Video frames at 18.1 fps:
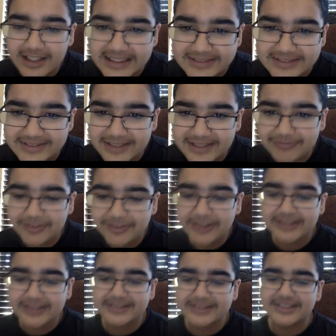This was a
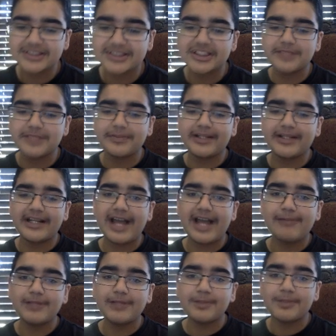weird decision, but
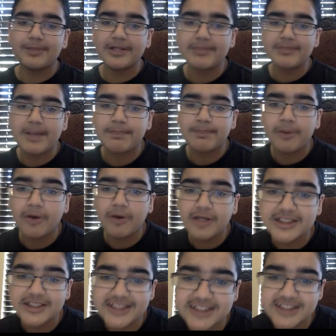I'm gonna put in my
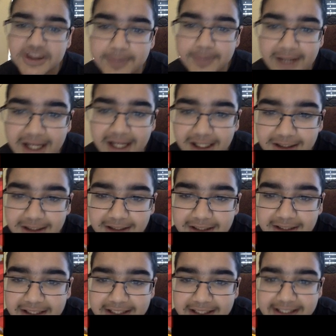poison spell.